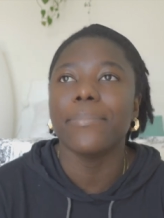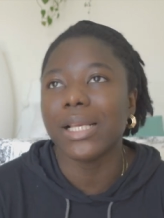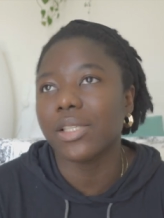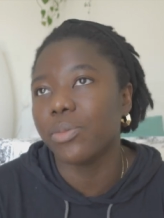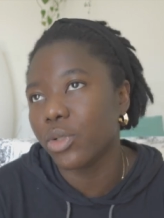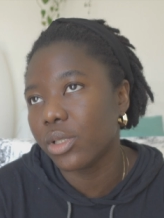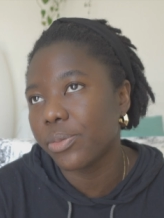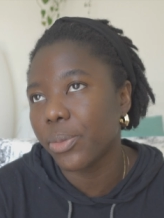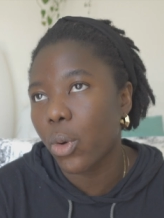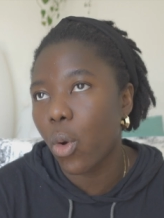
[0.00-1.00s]
past
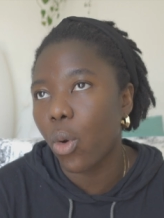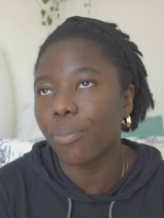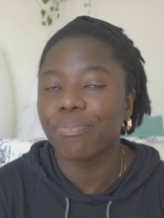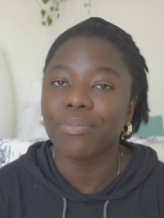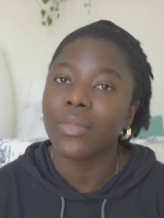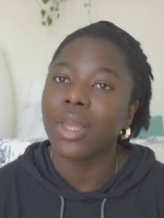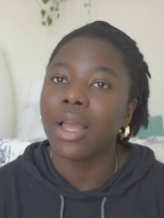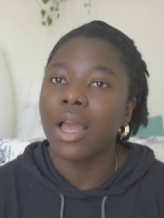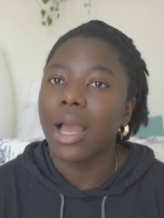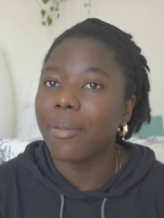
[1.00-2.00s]
month, but
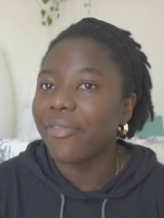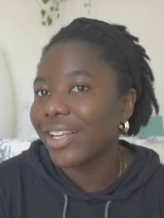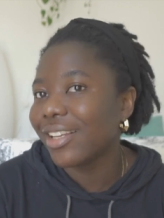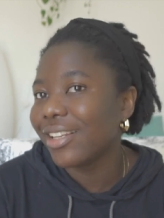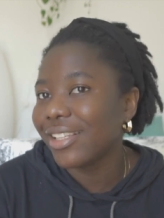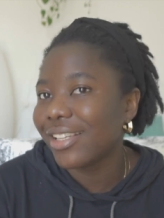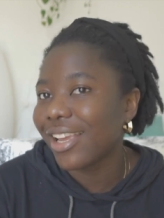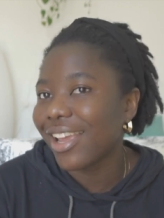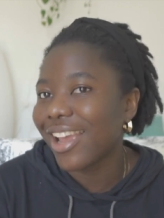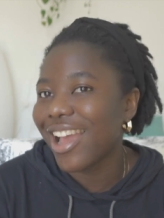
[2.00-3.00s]
I'm finally
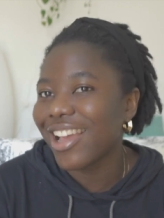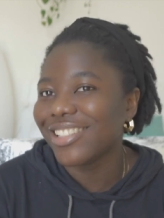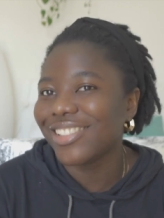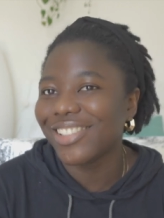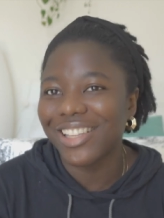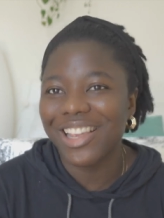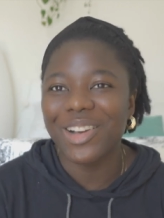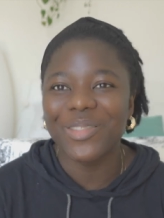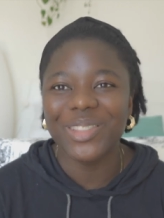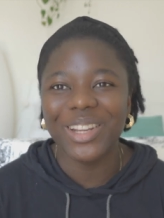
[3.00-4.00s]
here, and today
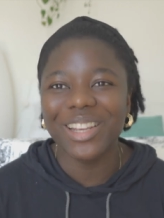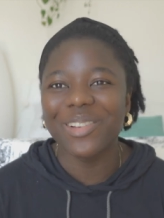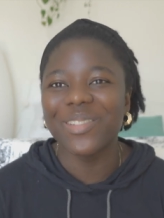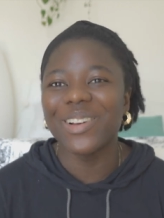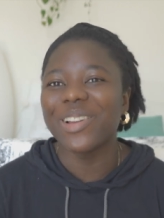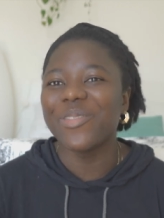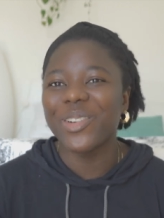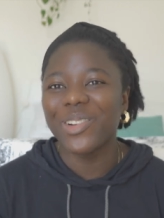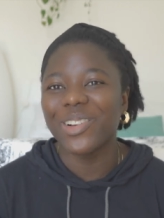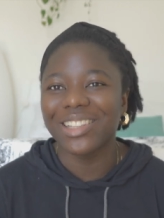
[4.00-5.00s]
I'll be talking about a
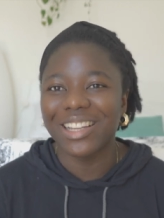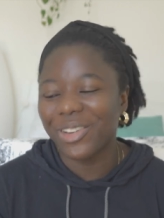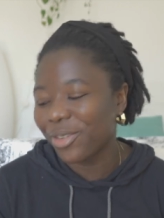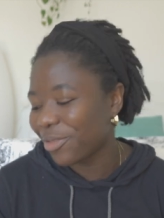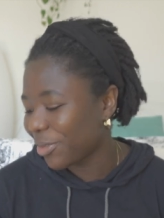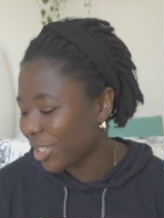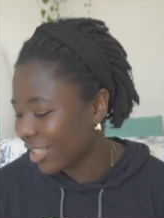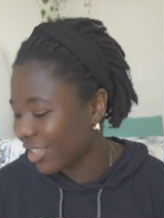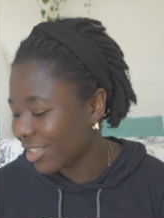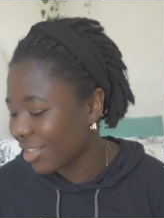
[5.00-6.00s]
product I love,
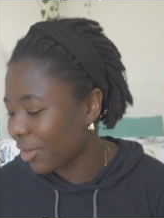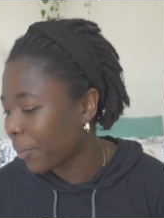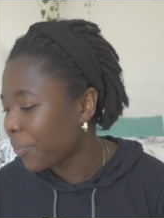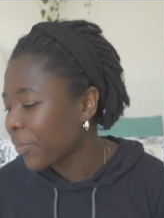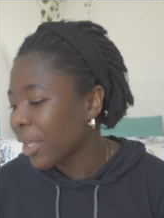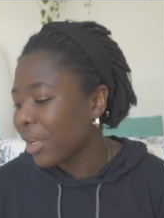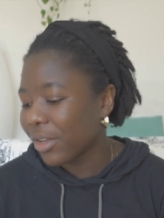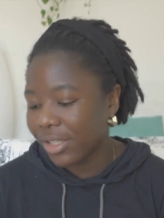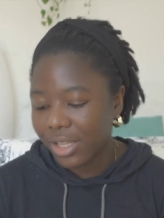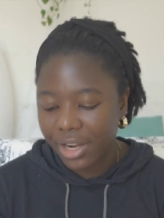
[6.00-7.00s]
which is the
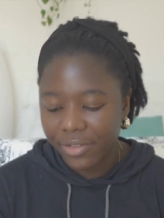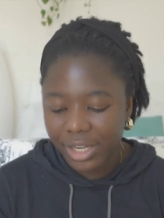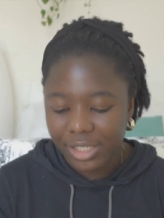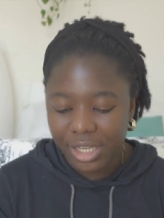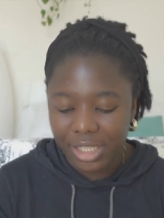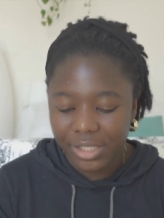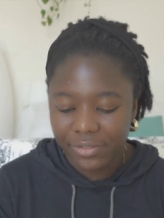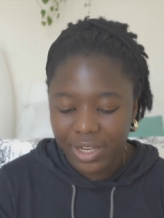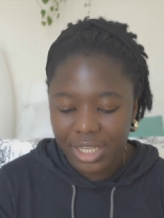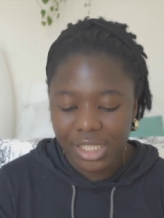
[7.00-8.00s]
Cosrx
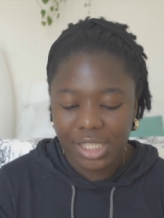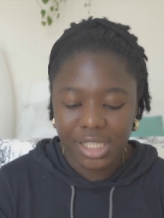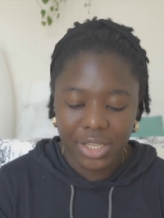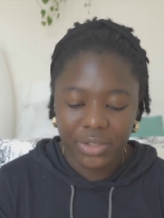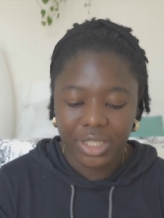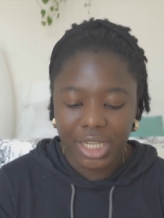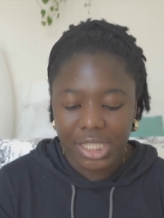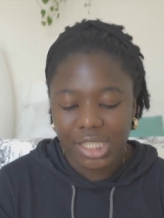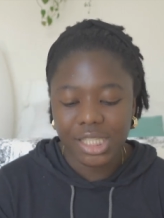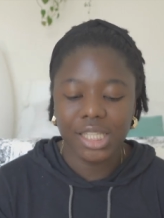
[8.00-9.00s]
Advanced Snail
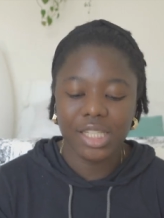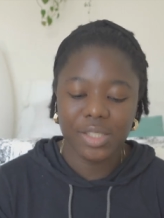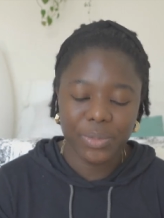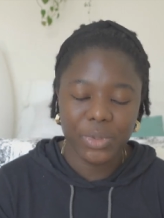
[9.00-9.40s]
96